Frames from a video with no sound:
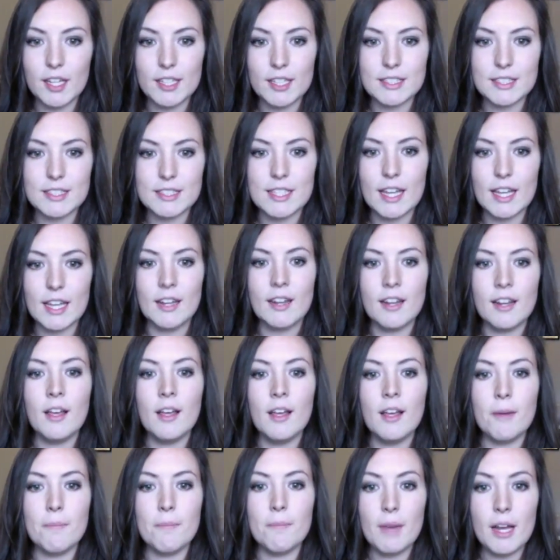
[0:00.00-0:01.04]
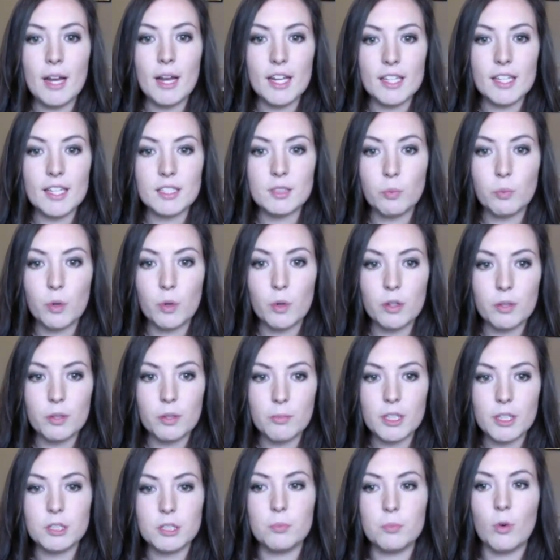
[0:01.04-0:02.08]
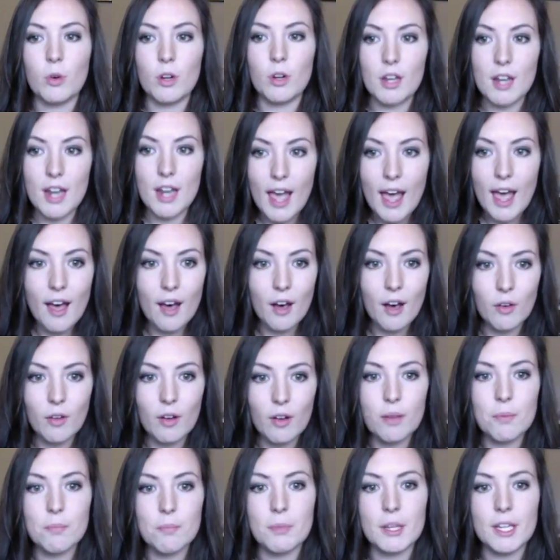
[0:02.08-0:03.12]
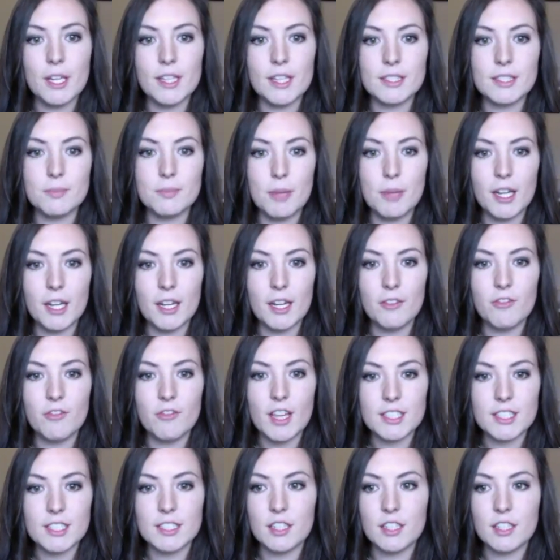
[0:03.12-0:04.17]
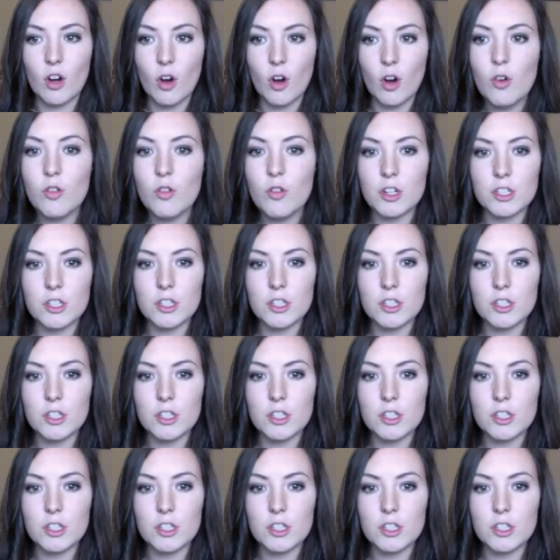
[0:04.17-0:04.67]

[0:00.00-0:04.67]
money is worth much more now because money invested over time